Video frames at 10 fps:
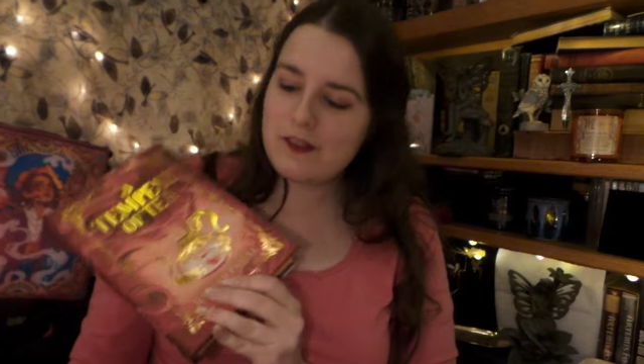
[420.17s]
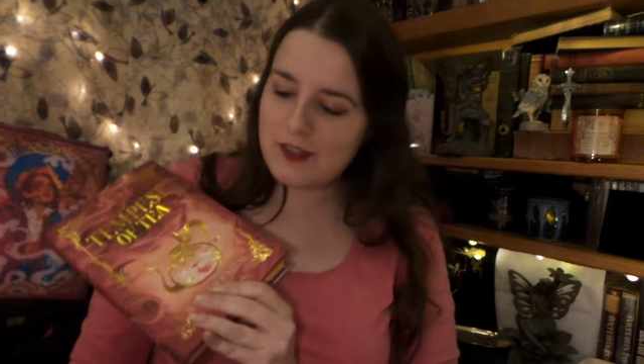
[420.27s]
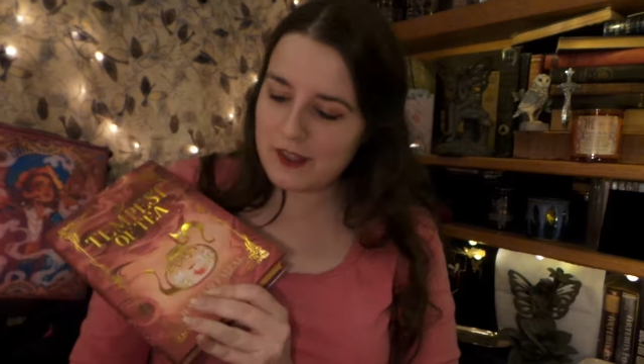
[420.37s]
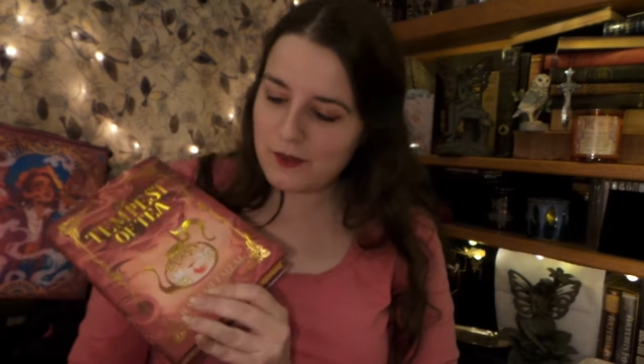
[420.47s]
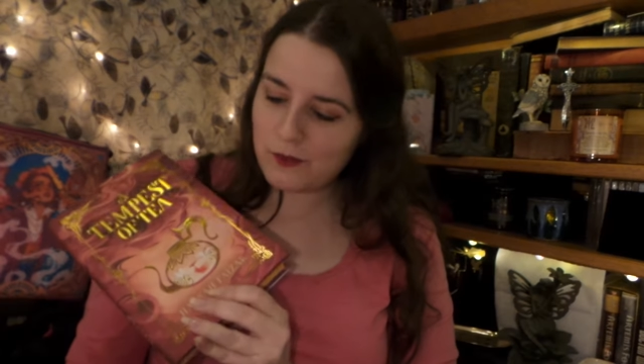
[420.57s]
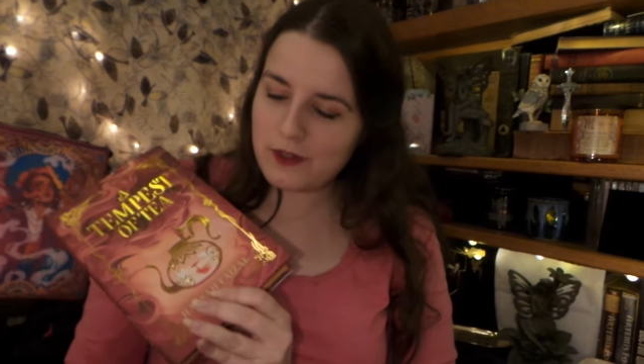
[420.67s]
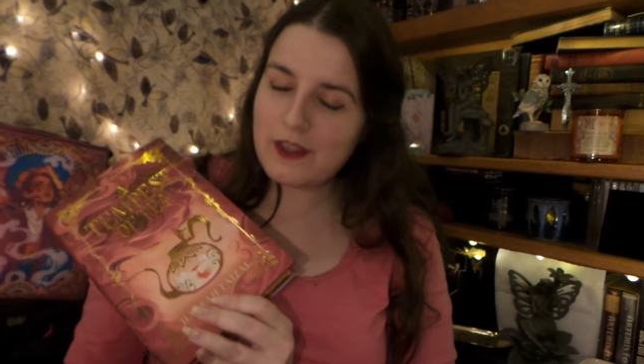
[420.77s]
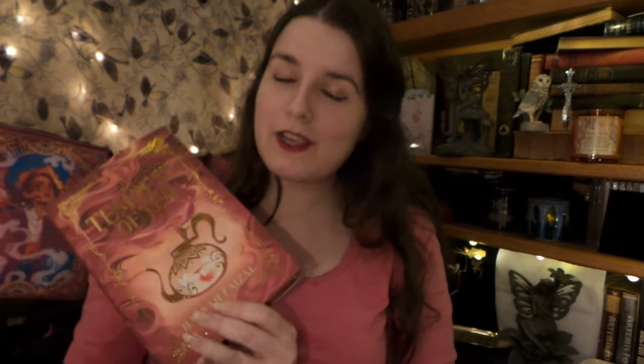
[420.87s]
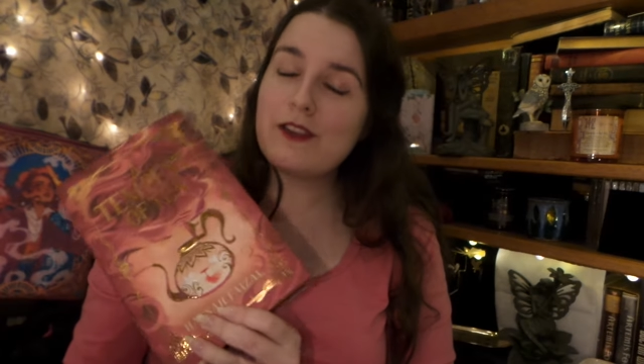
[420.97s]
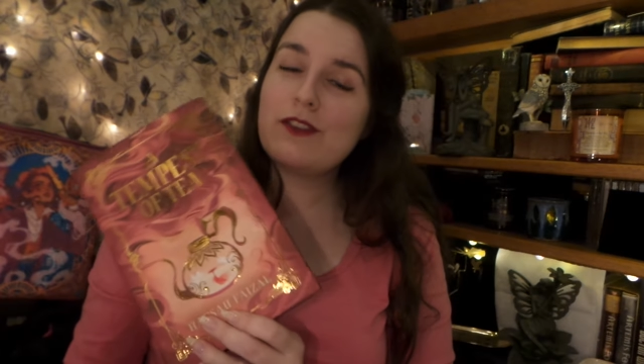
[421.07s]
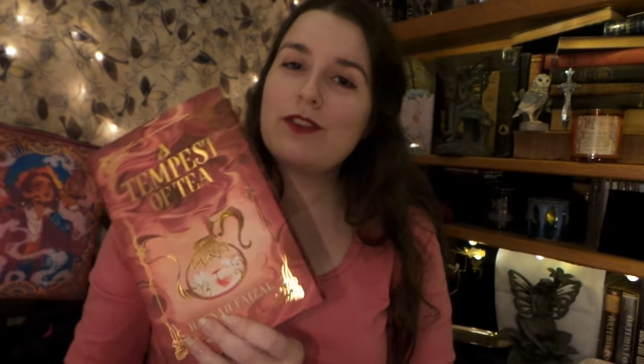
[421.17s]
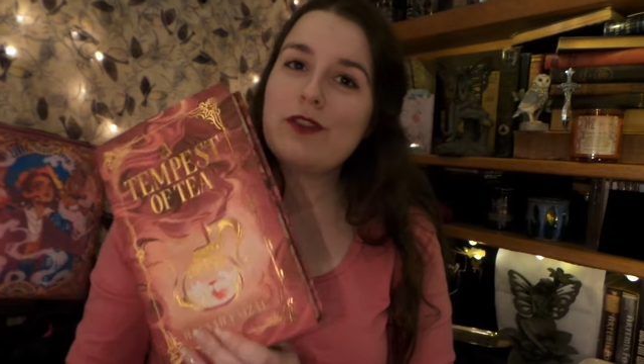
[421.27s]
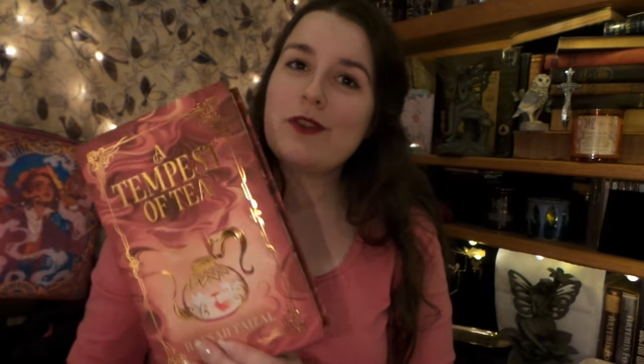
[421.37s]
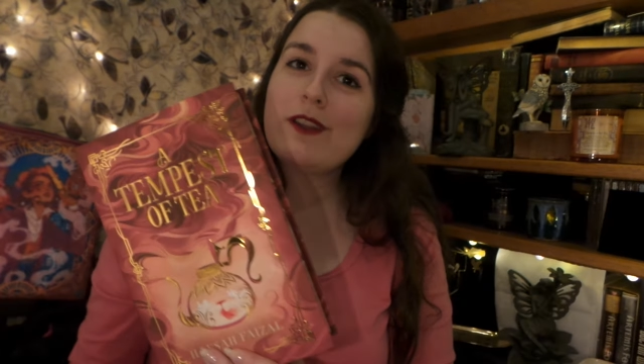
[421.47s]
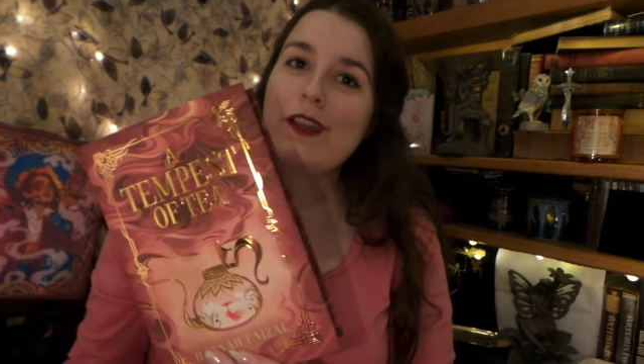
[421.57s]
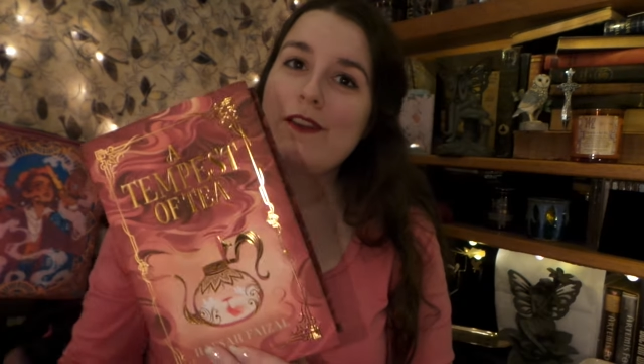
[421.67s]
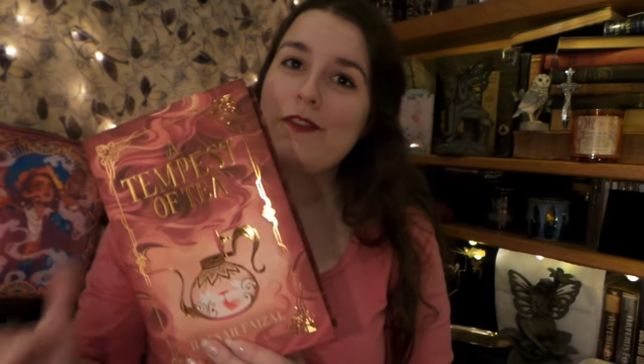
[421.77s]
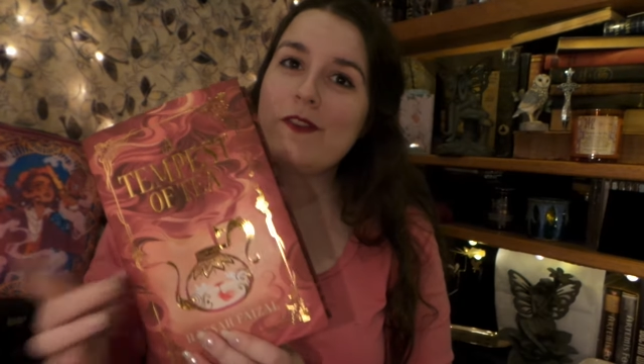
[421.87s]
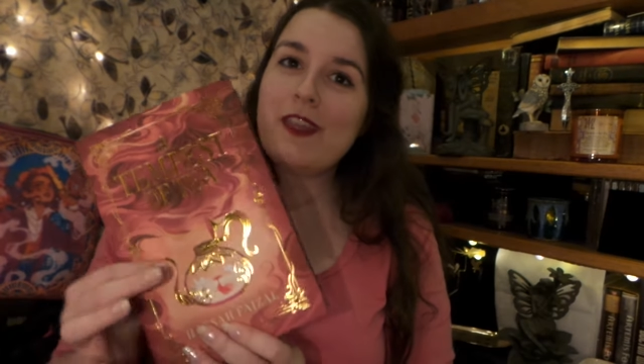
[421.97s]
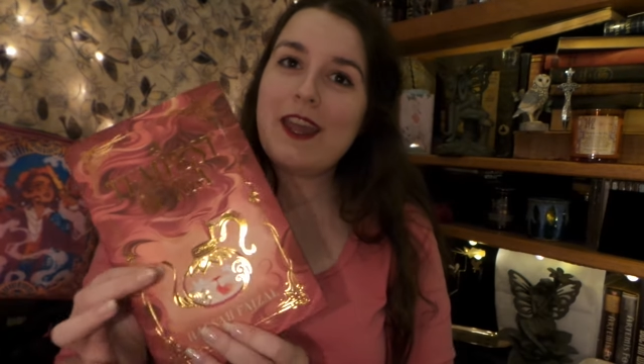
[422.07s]
didn't realize soon enough
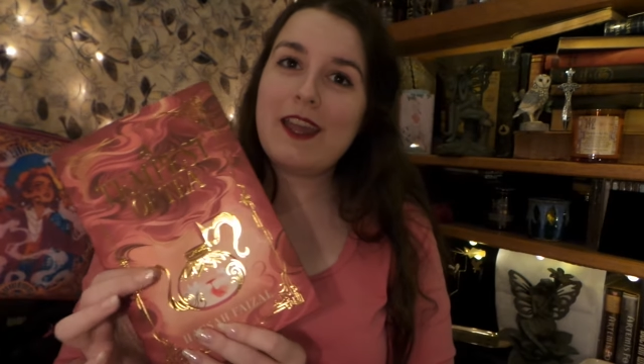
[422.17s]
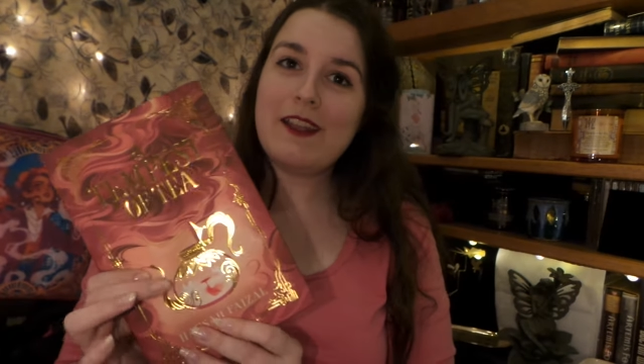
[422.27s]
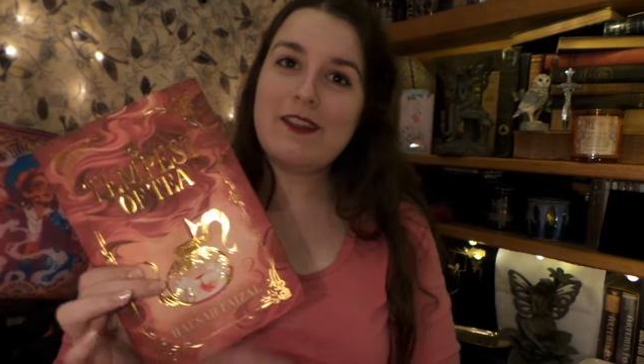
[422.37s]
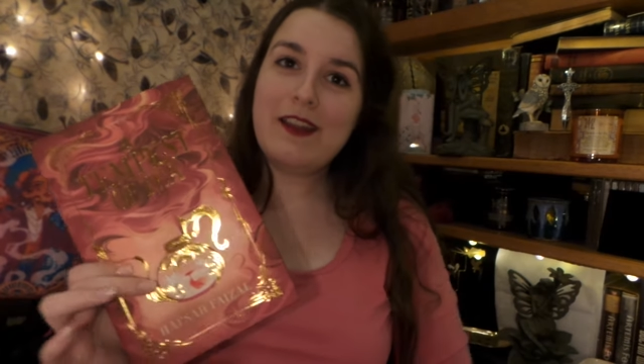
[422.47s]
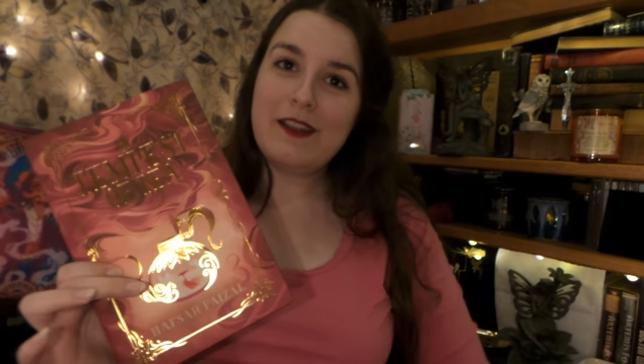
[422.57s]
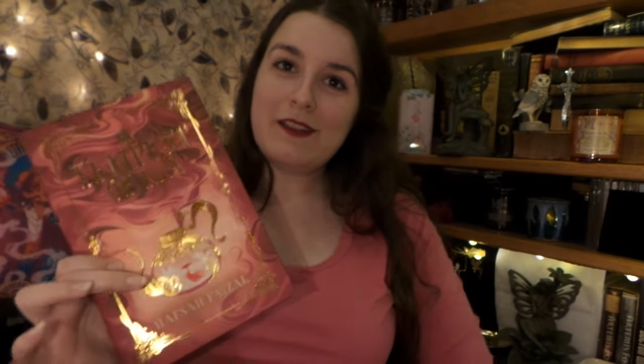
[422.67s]
that